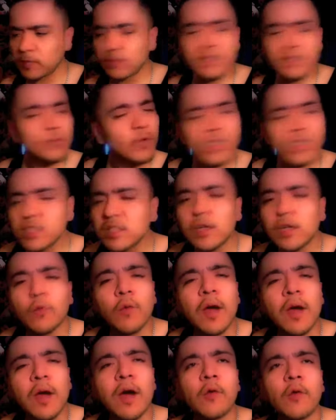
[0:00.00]
once in a
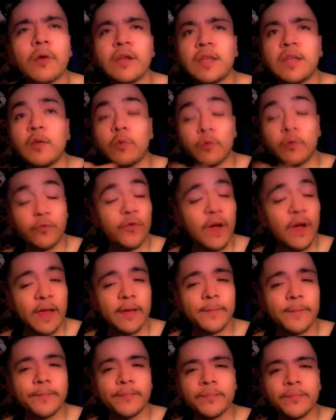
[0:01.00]
while when he would
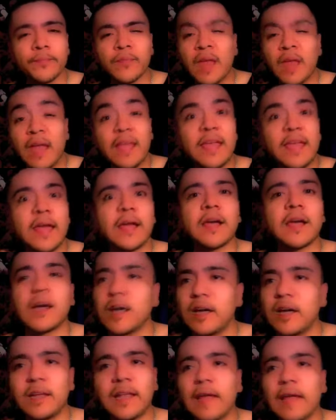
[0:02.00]
fight and get
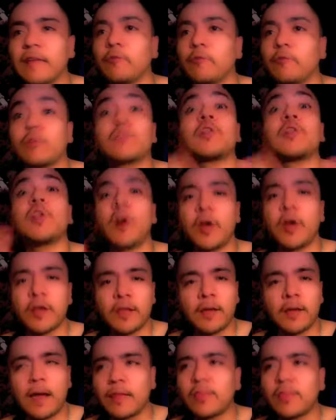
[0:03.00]
cut, like with
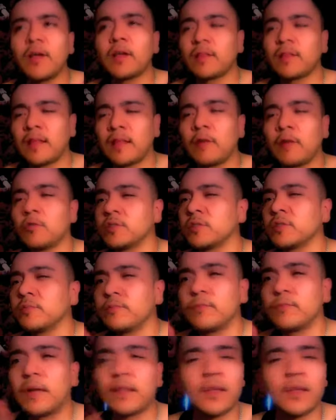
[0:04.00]
Claudio. I thought that was a
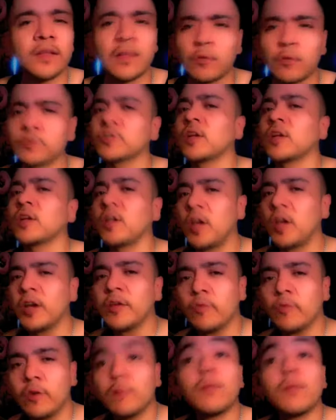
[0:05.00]

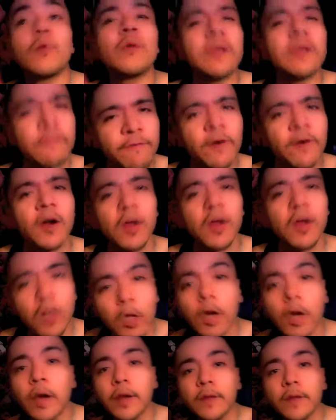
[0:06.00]
Claudio one, but when he fought
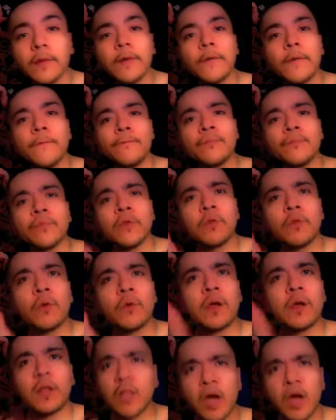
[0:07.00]
Claudio.
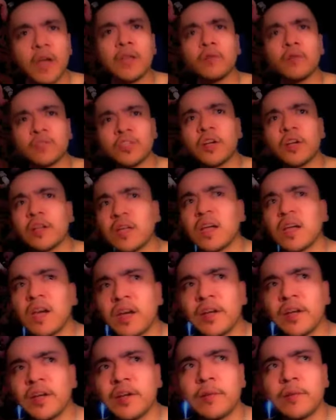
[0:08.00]
When Claudio started
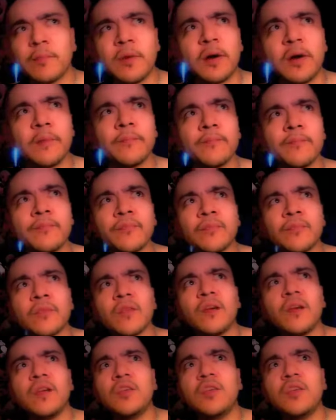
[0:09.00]
cutting him up,
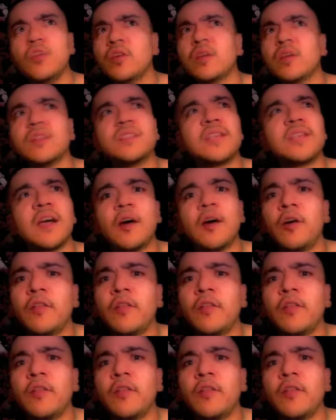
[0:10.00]
you can tell